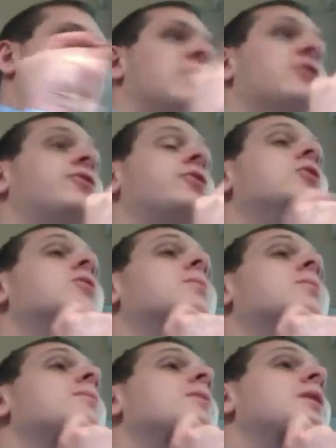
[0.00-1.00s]

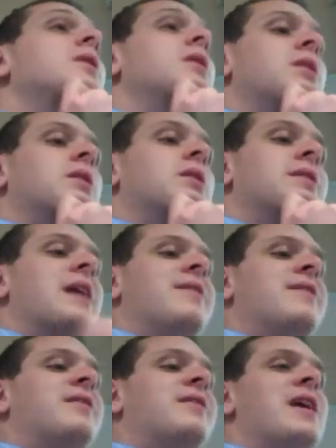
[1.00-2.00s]
Assume
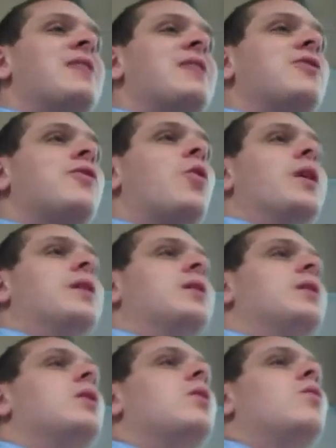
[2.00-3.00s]
that this conveyance is void.
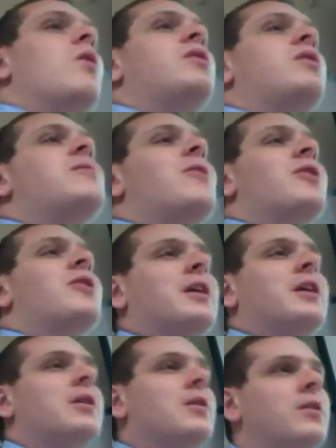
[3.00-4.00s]
What would Gamar
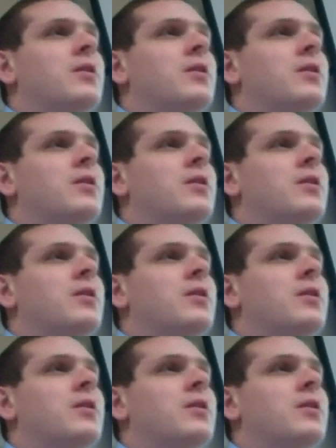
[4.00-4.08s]
take?